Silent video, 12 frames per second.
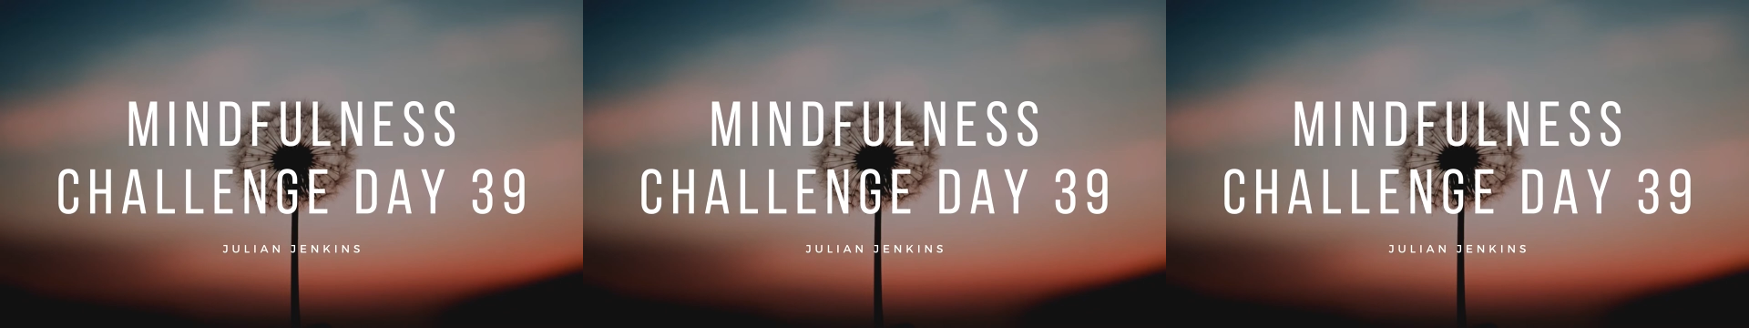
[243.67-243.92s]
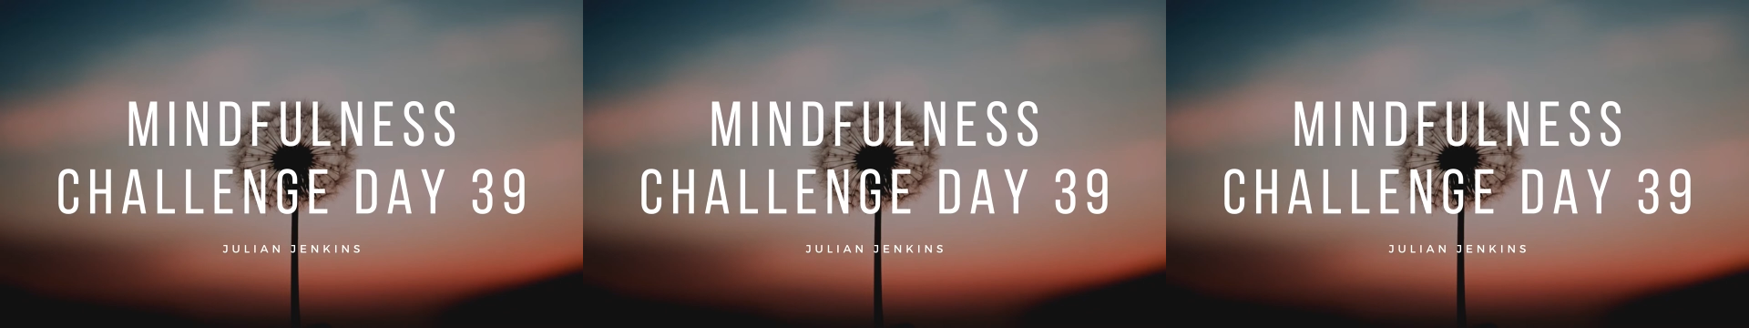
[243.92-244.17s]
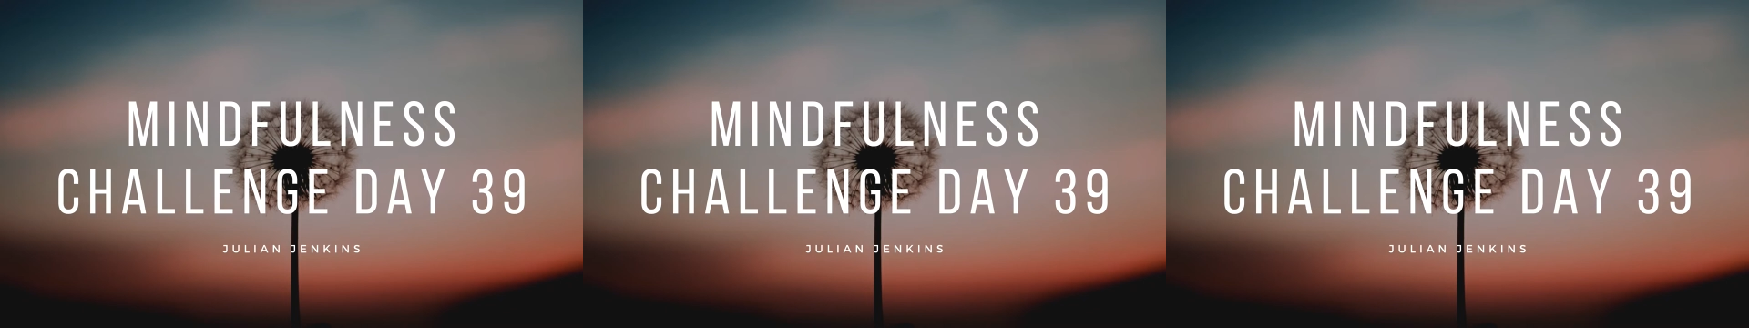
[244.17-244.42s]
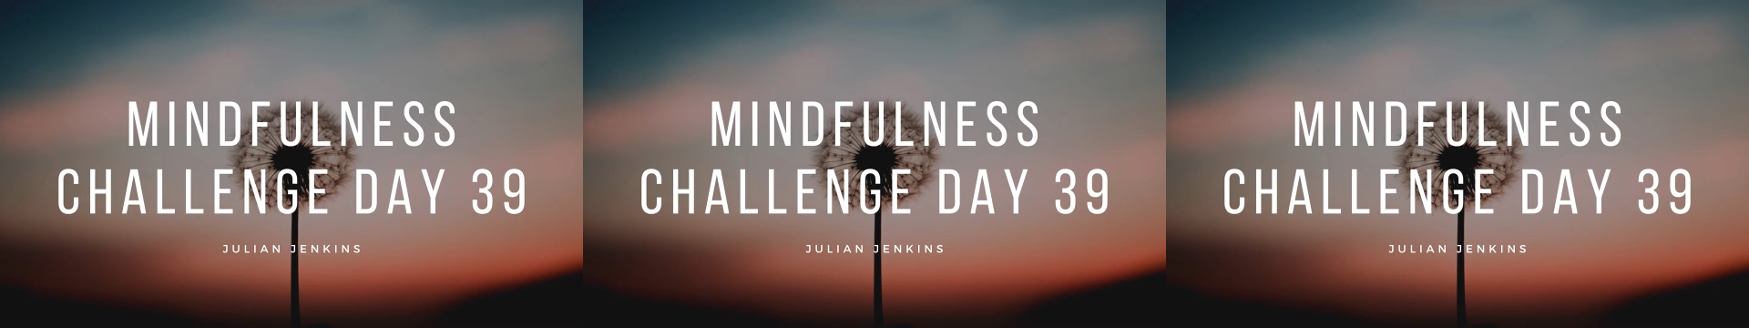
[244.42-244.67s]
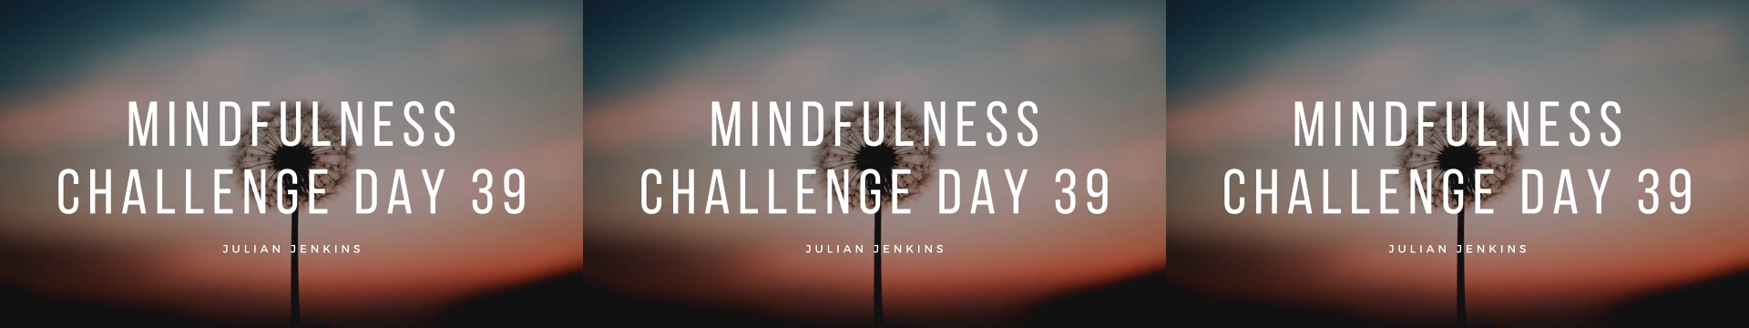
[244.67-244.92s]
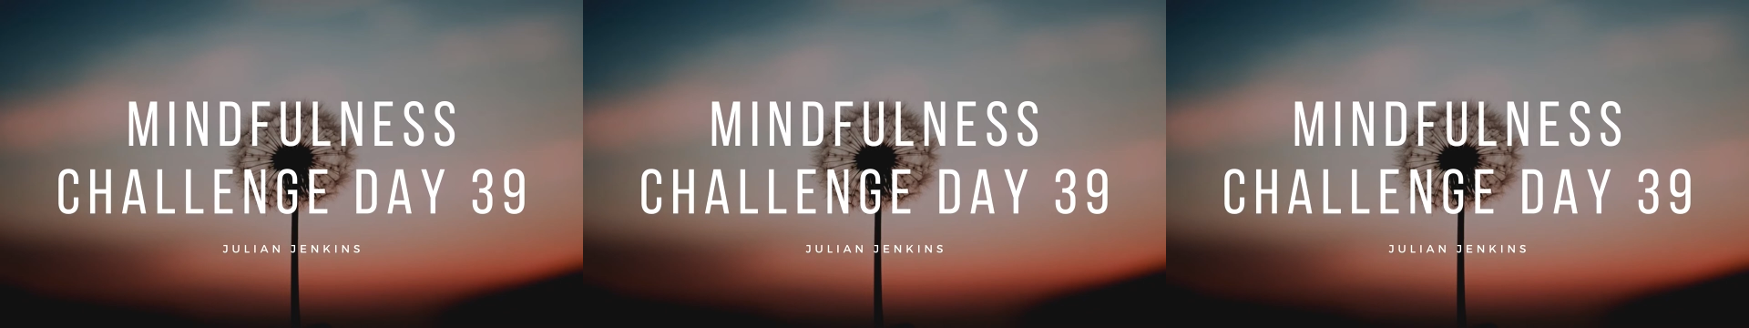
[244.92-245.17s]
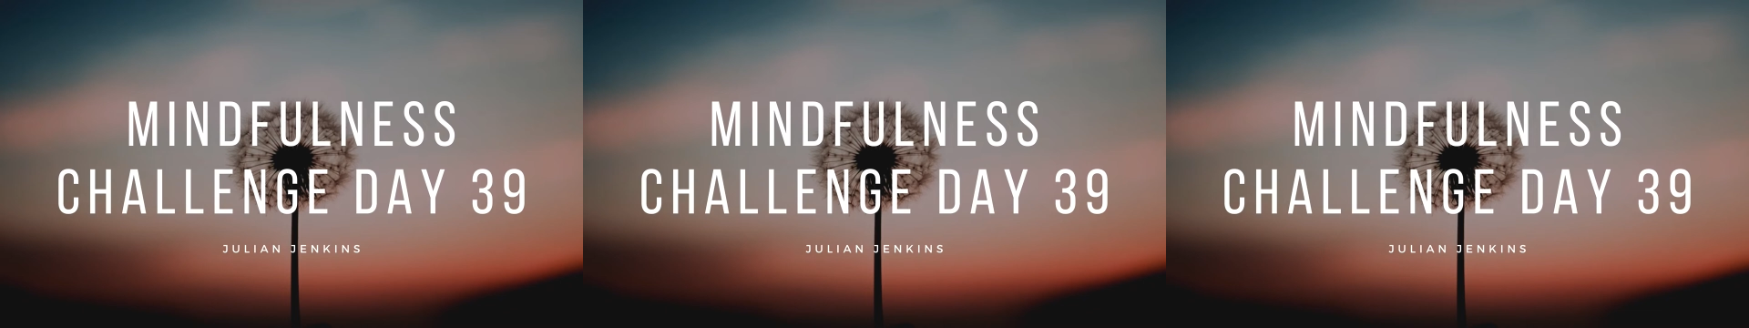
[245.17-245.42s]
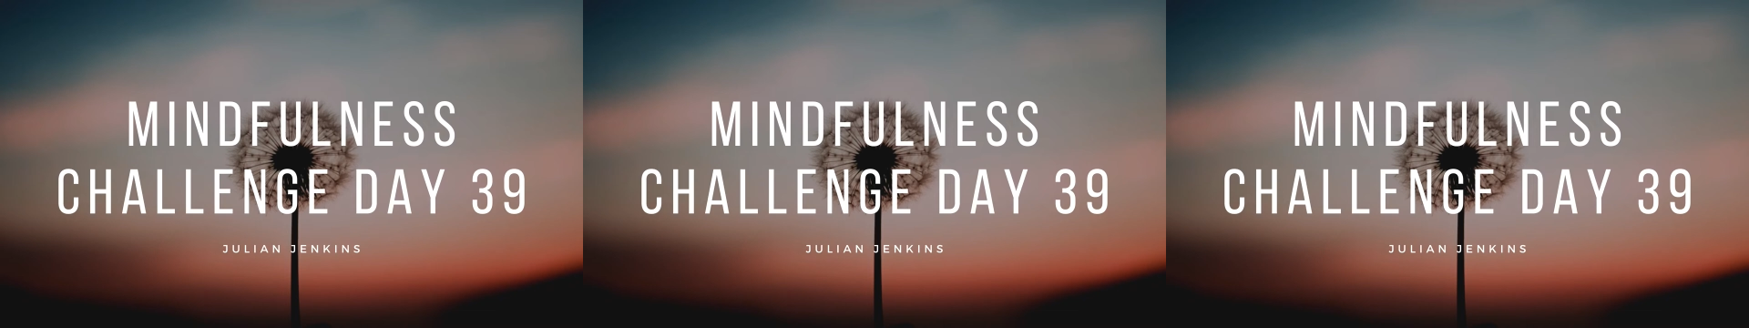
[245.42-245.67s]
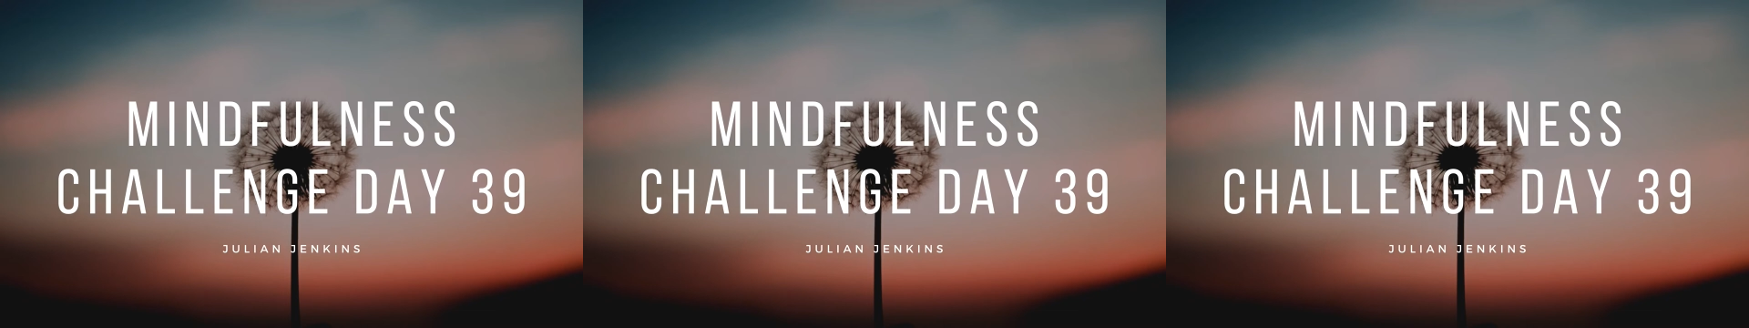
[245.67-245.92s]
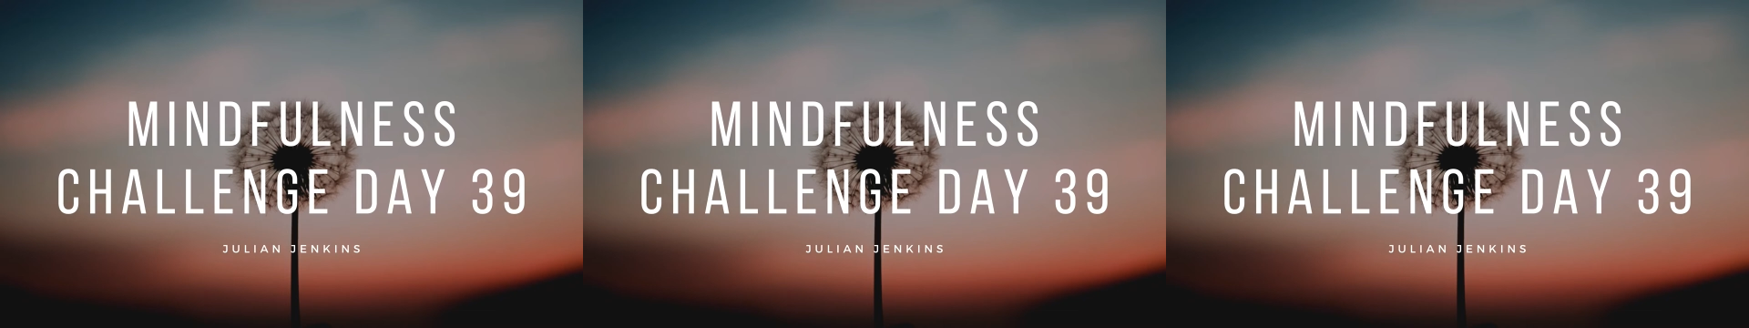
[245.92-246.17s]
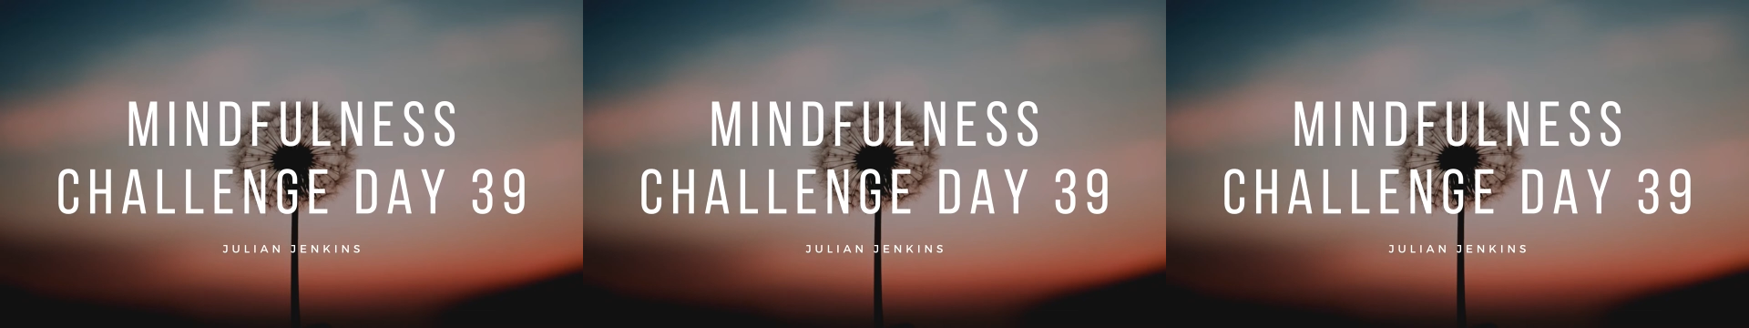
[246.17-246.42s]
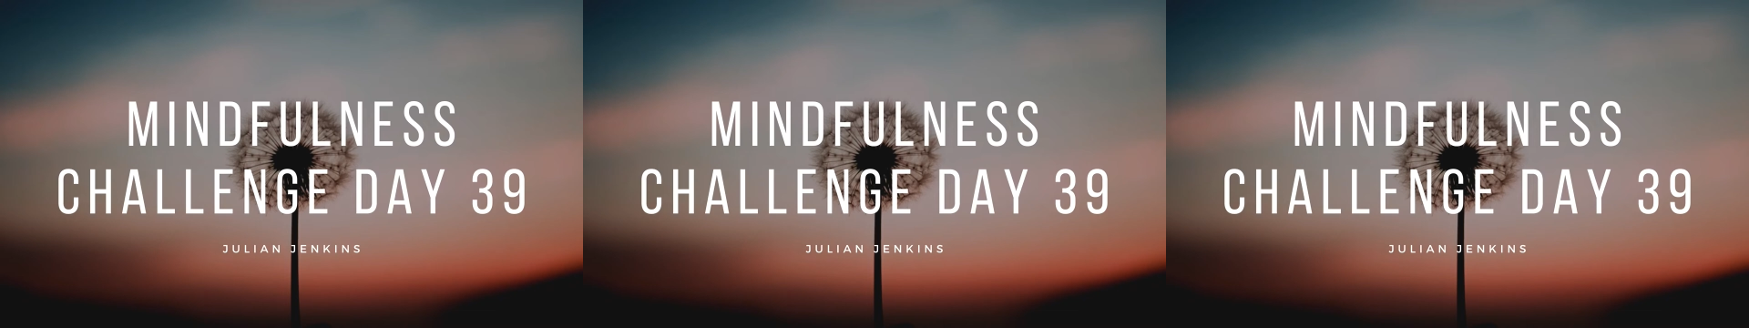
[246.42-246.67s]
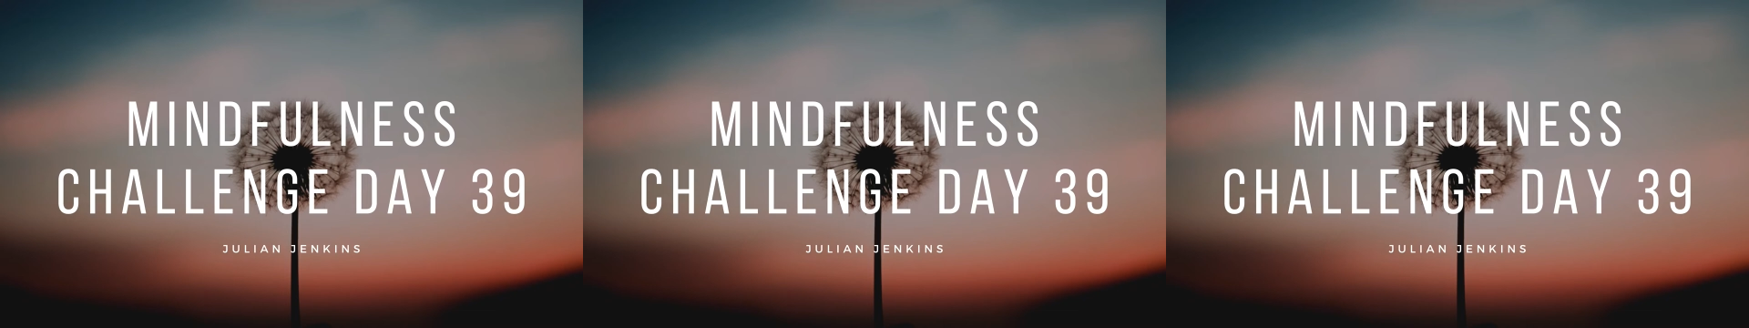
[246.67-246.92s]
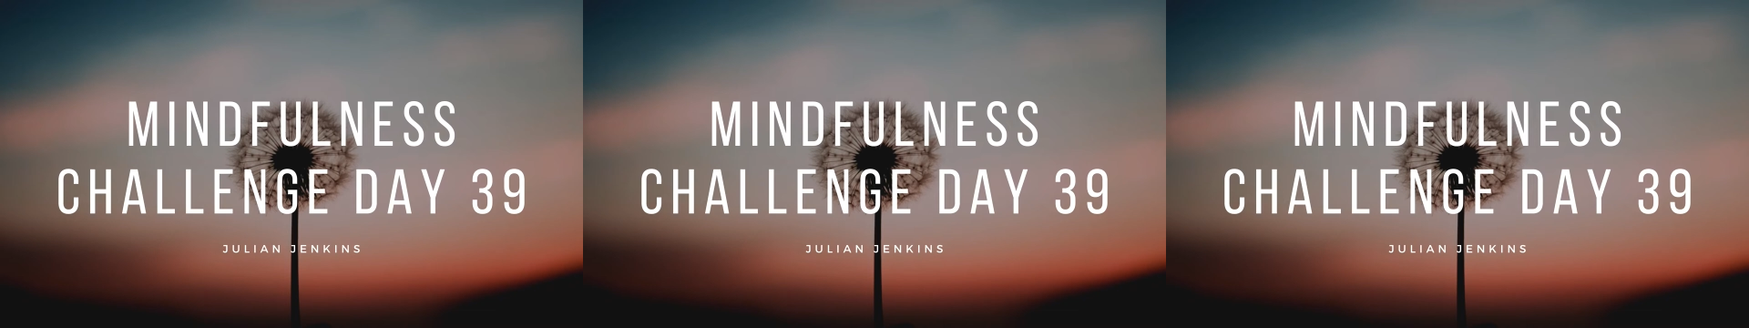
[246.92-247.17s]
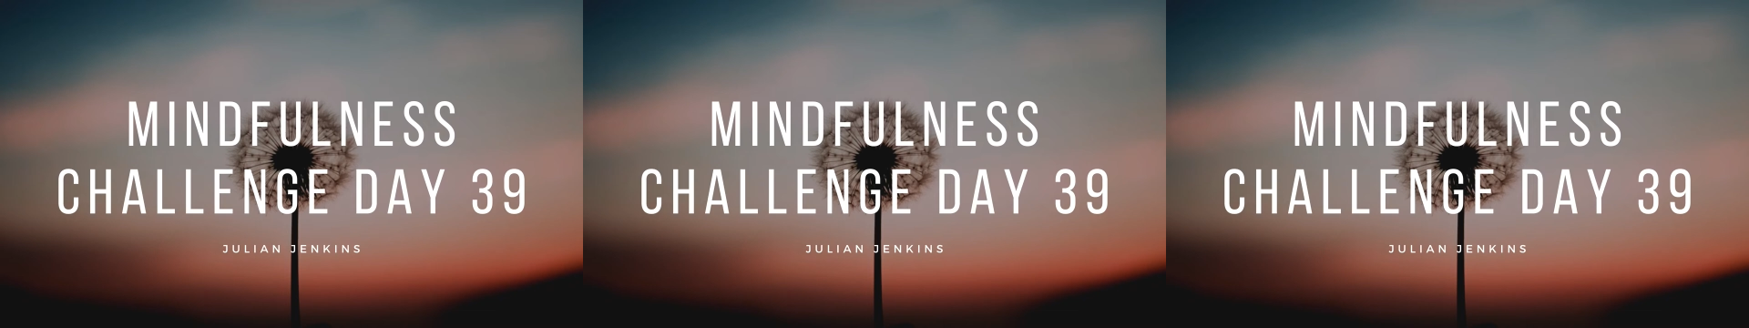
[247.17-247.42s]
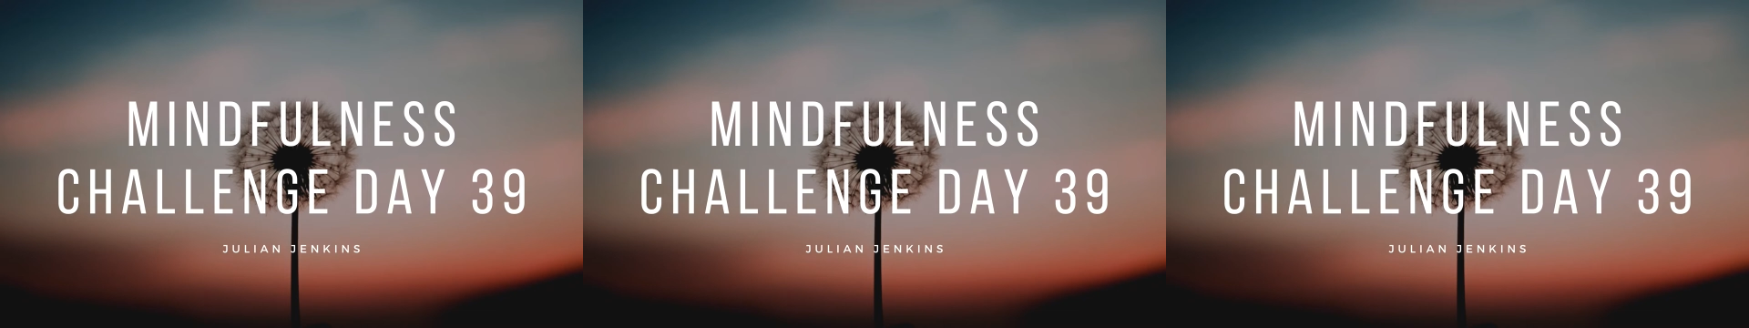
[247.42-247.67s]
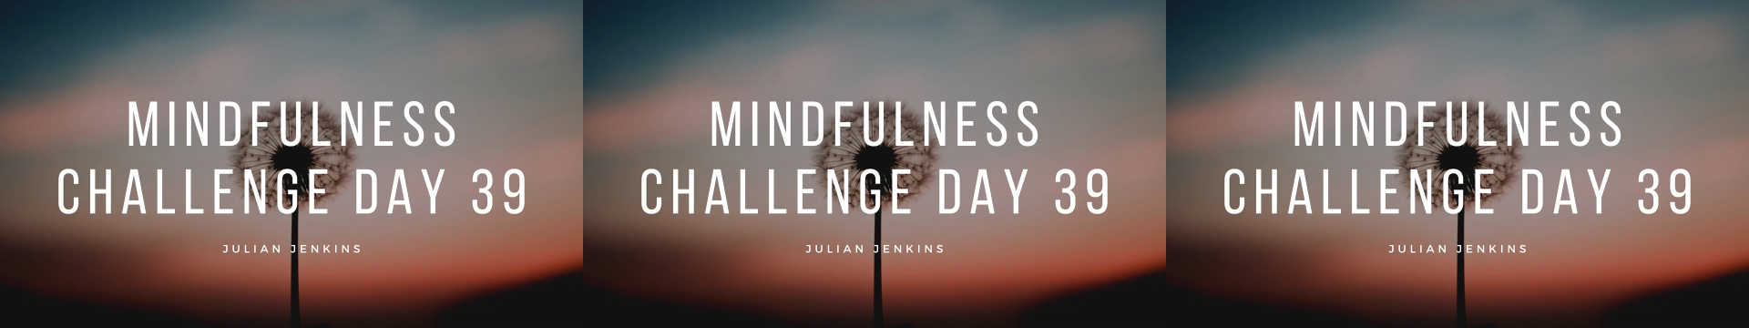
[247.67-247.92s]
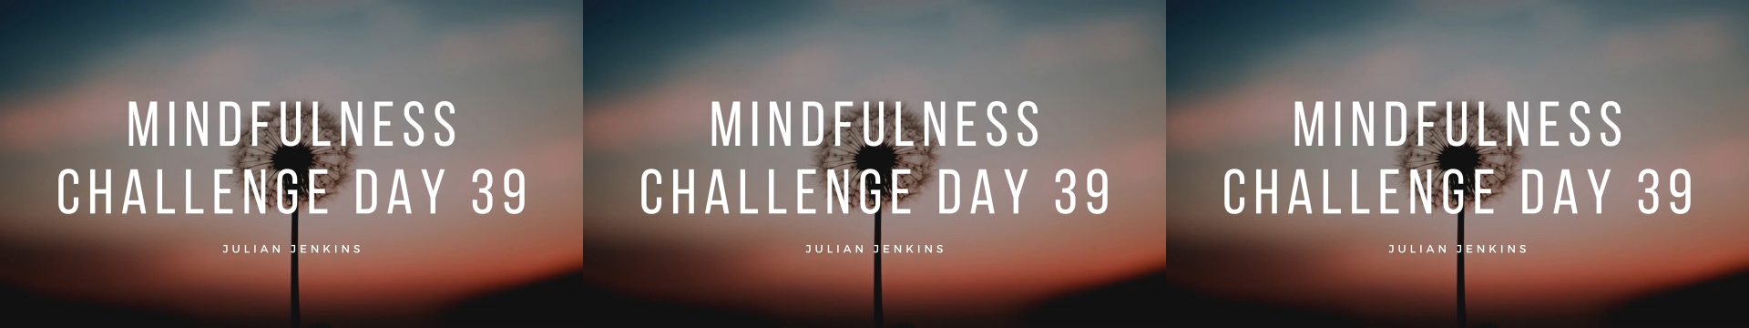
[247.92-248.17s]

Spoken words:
No face is visible, so there are no lips to read.